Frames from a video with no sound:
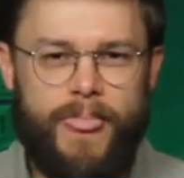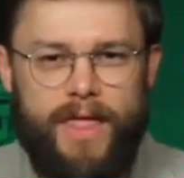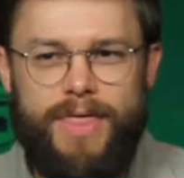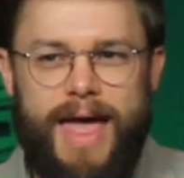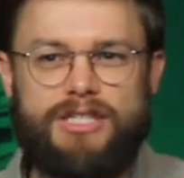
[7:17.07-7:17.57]

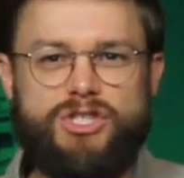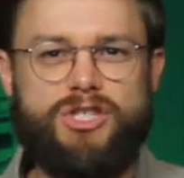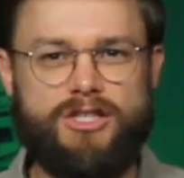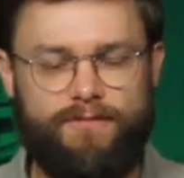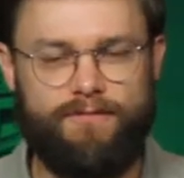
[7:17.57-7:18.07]
that just
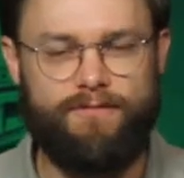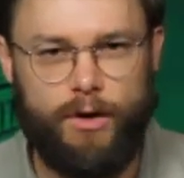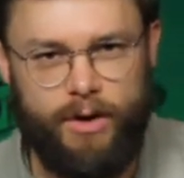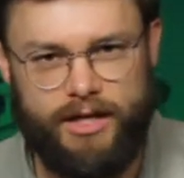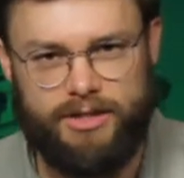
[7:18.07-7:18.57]
doesn't
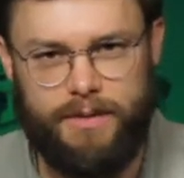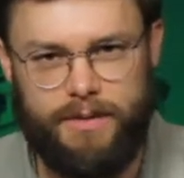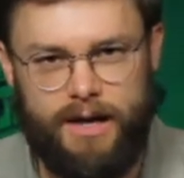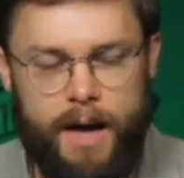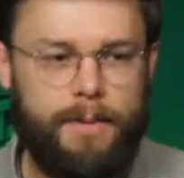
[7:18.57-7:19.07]
feel right to
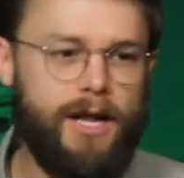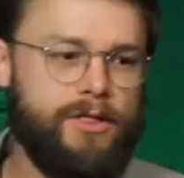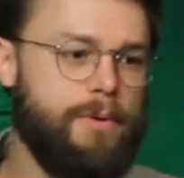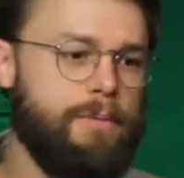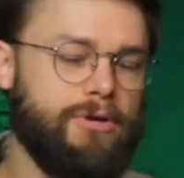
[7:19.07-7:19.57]
me. But
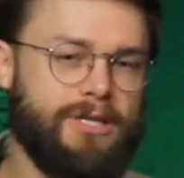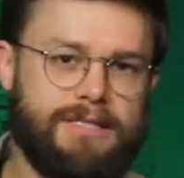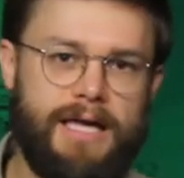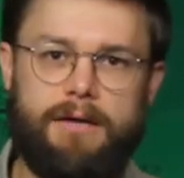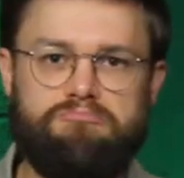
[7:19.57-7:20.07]
other people are going to
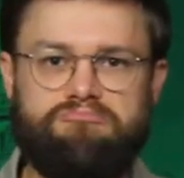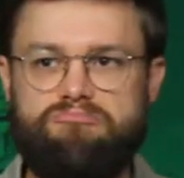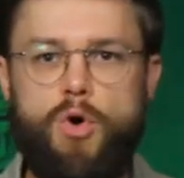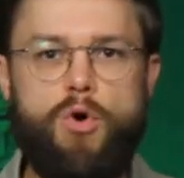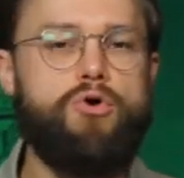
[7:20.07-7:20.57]
say,
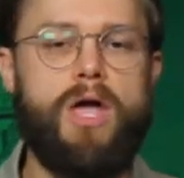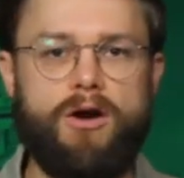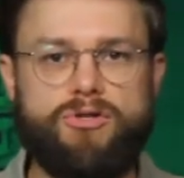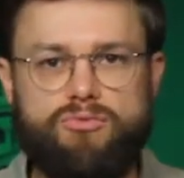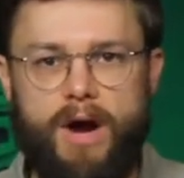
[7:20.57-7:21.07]
Oh, who
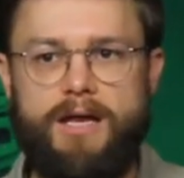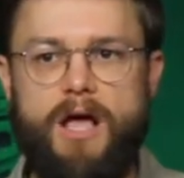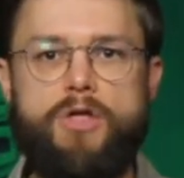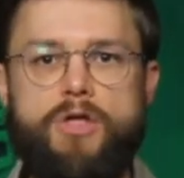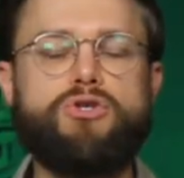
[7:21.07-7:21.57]
cares, right?
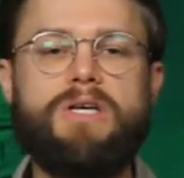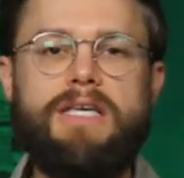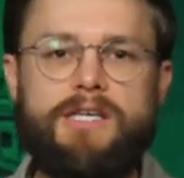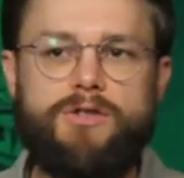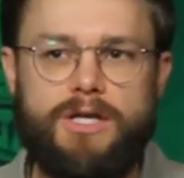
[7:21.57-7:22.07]
Those are
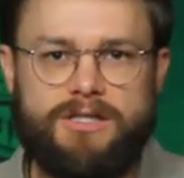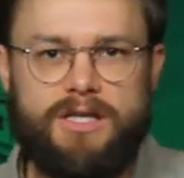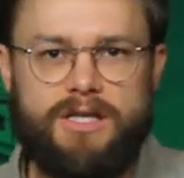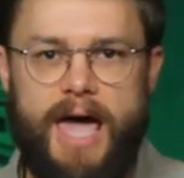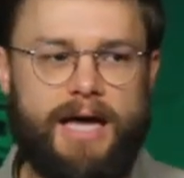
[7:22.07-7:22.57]
easy things to
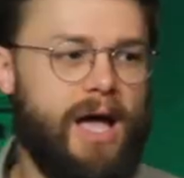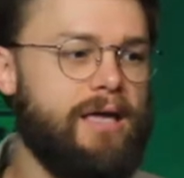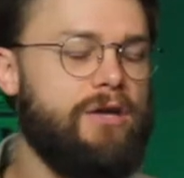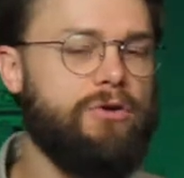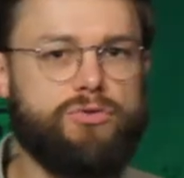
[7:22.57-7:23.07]
tax. I
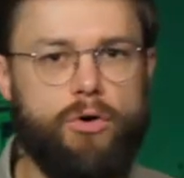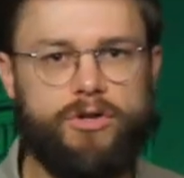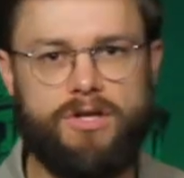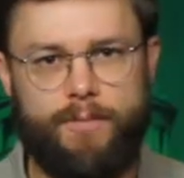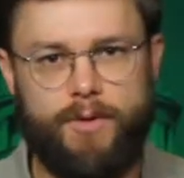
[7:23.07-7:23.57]
hear this all
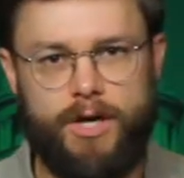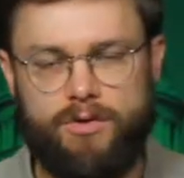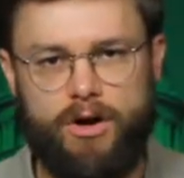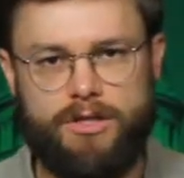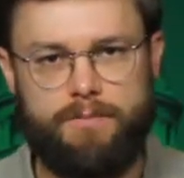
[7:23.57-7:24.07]
the time when I
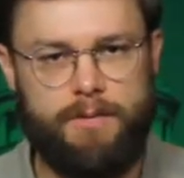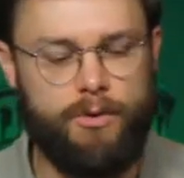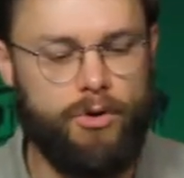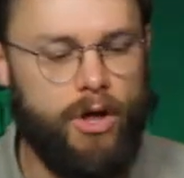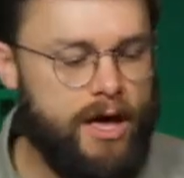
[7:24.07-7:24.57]
talk to
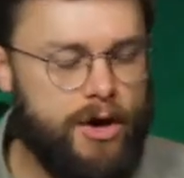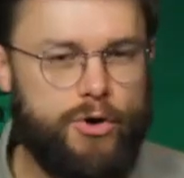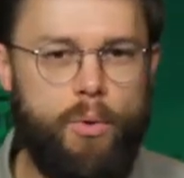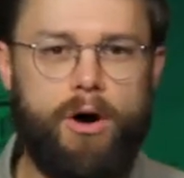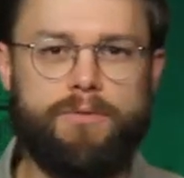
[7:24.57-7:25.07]
people
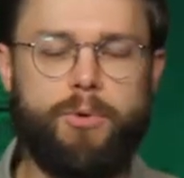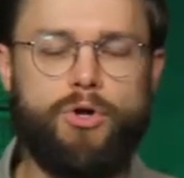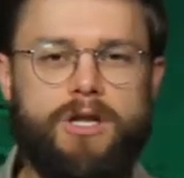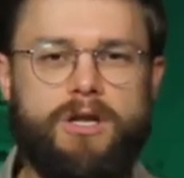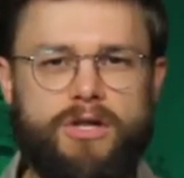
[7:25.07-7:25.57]
who are
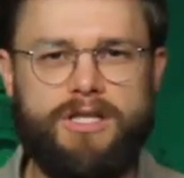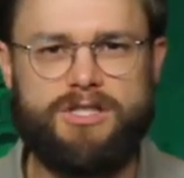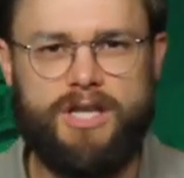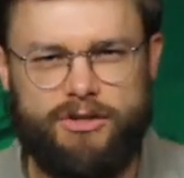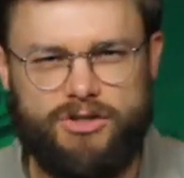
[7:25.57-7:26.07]
political
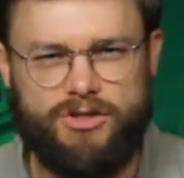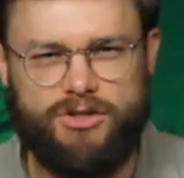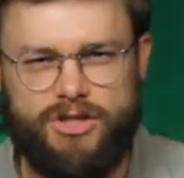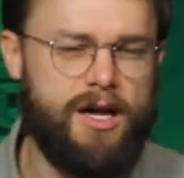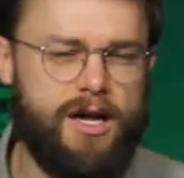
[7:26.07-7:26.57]
insiders. They
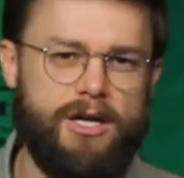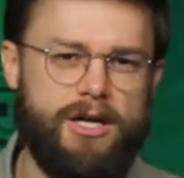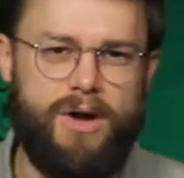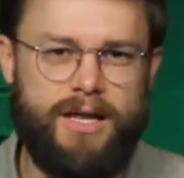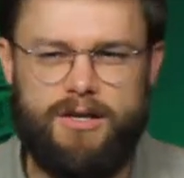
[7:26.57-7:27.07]
say, come on,
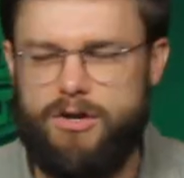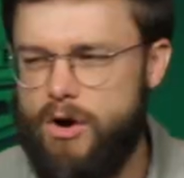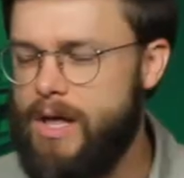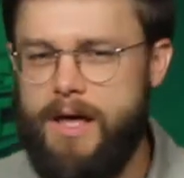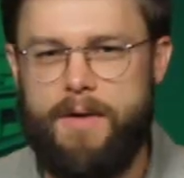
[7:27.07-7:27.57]
Trent, you
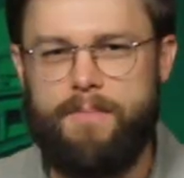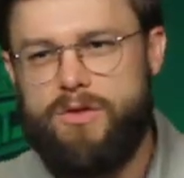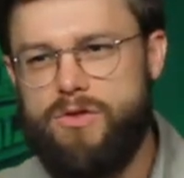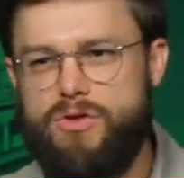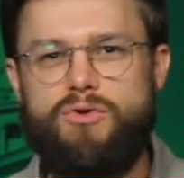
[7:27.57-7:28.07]
know,
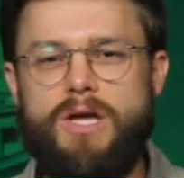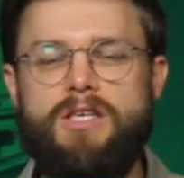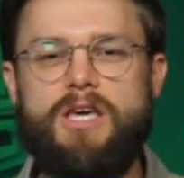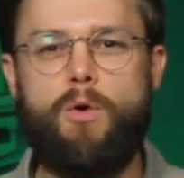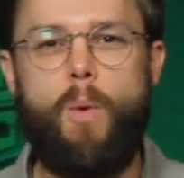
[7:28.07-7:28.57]
you can
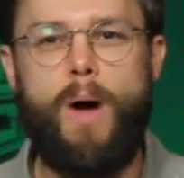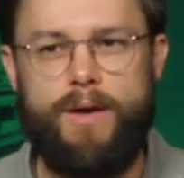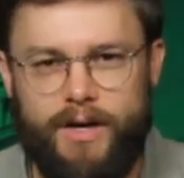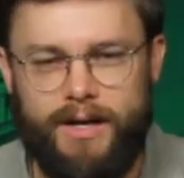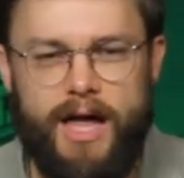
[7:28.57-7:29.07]
get away
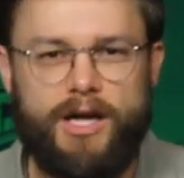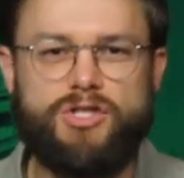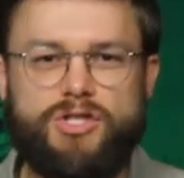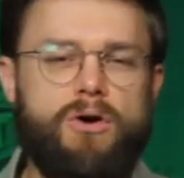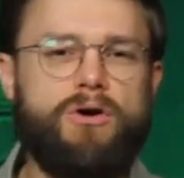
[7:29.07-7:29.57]
with it
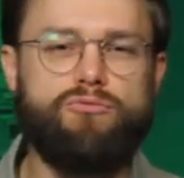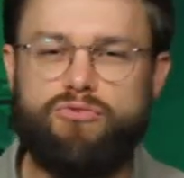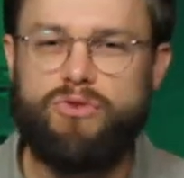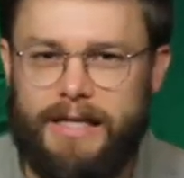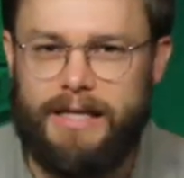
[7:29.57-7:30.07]
because there aren't
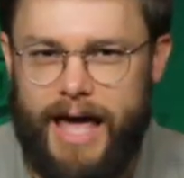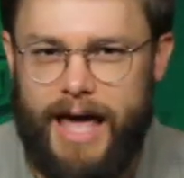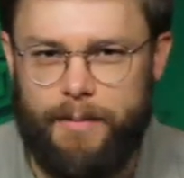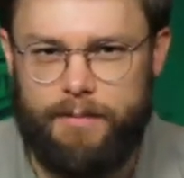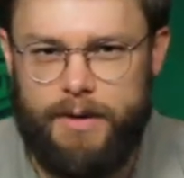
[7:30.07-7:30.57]
really
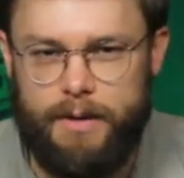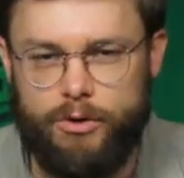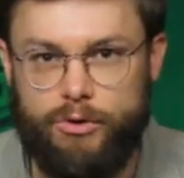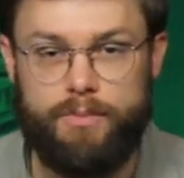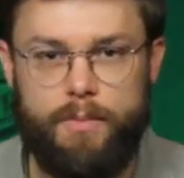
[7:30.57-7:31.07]
that many
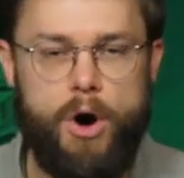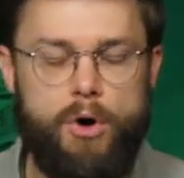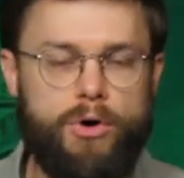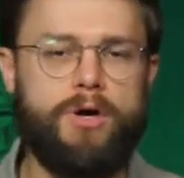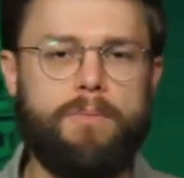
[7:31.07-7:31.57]
people who
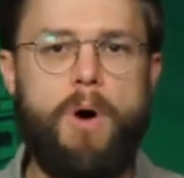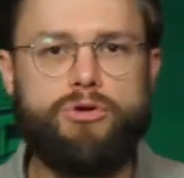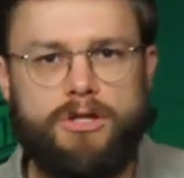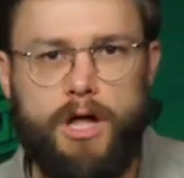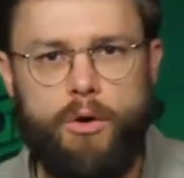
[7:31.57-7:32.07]
smoke. They're
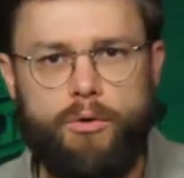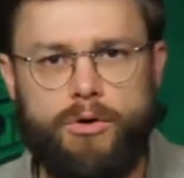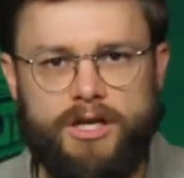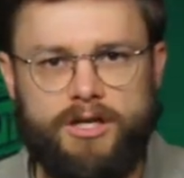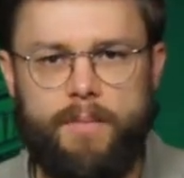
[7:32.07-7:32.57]
mostly lower
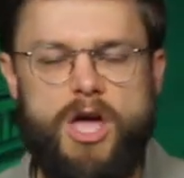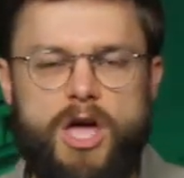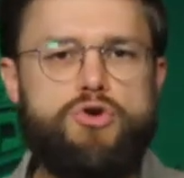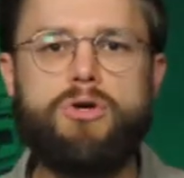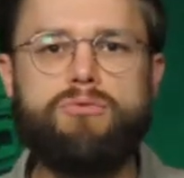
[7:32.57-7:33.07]
income.
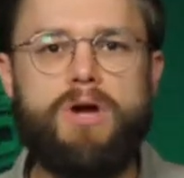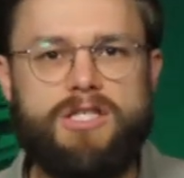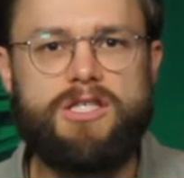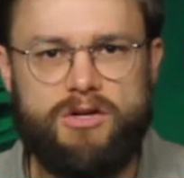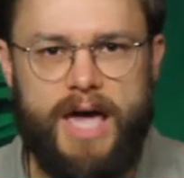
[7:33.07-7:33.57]
You can raise
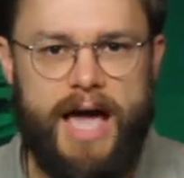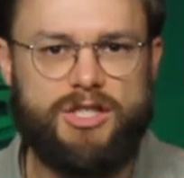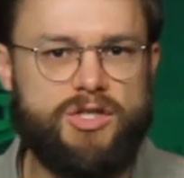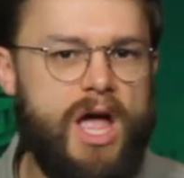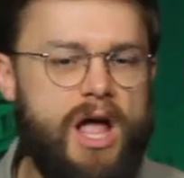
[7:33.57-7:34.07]
their
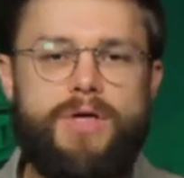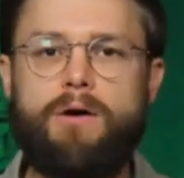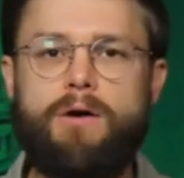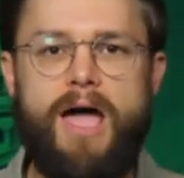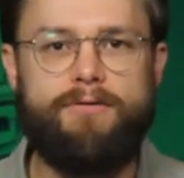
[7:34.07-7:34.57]
taxes. They
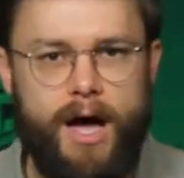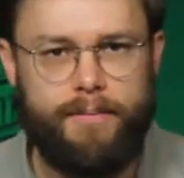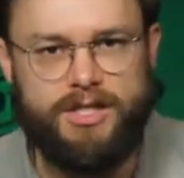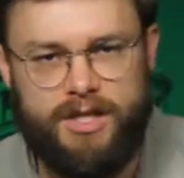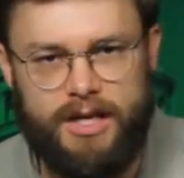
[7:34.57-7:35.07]
don't have
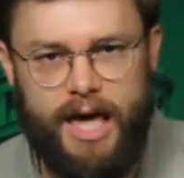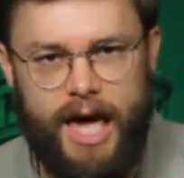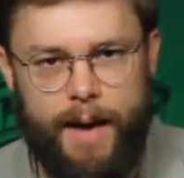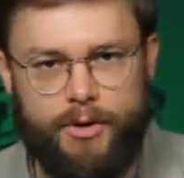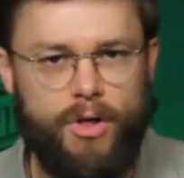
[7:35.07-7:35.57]
lobbyists at the
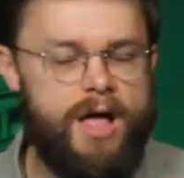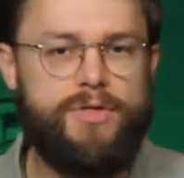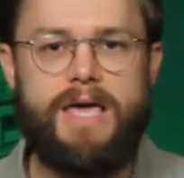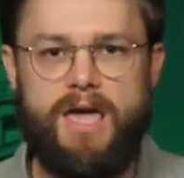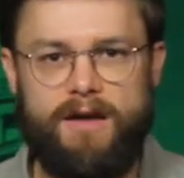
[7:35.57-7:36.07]
Capitol.
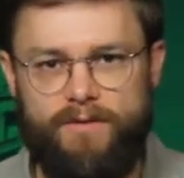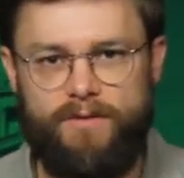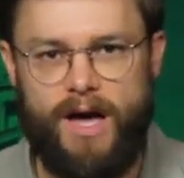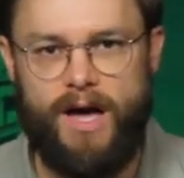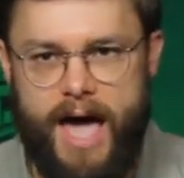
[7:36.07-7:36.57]
They can't
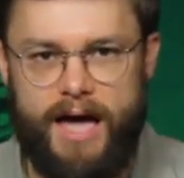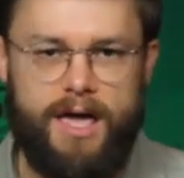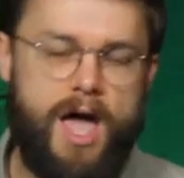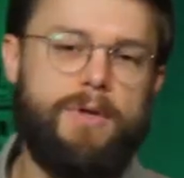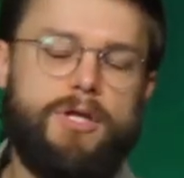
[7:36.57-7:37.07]
fight back.
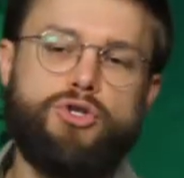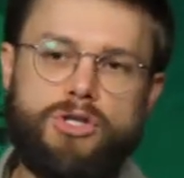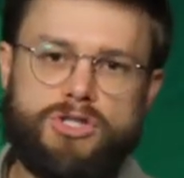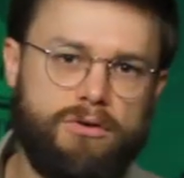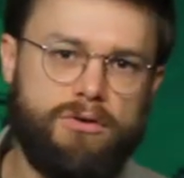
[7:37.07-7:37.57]
I mean, sure,
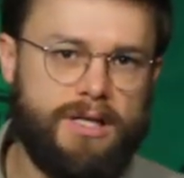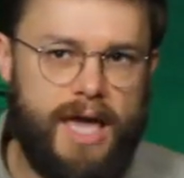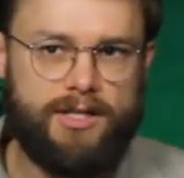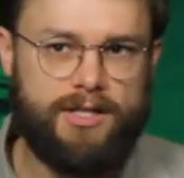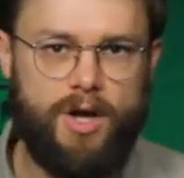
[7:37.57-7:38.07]
the cigarette
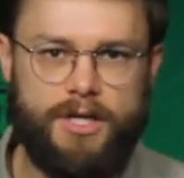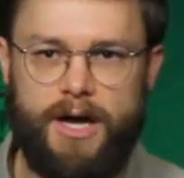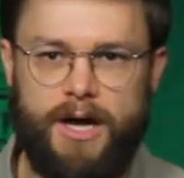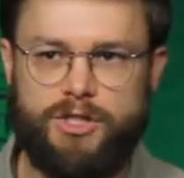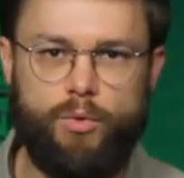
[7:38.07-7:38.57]
tax companies
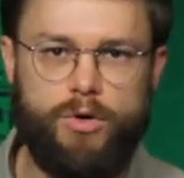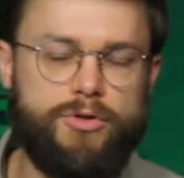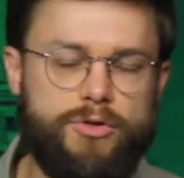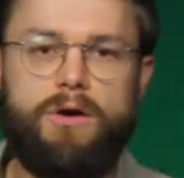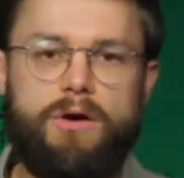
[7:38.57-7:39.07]
might squeal, but they're